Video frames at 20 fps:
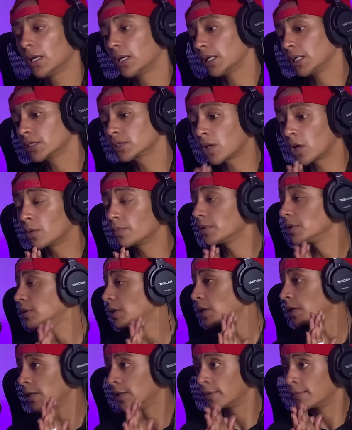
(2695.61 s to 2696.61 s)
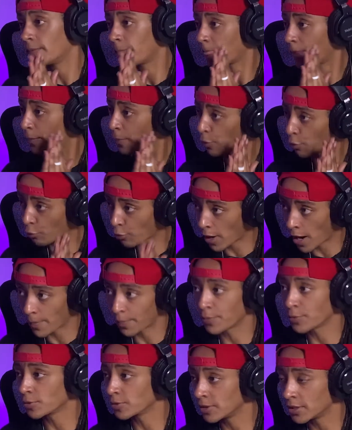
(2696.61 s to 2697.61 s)
it's going to be done
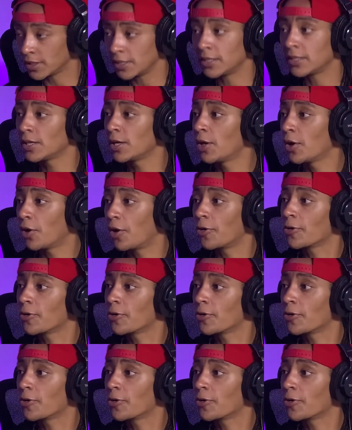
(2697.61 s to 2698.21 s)
properly. Right.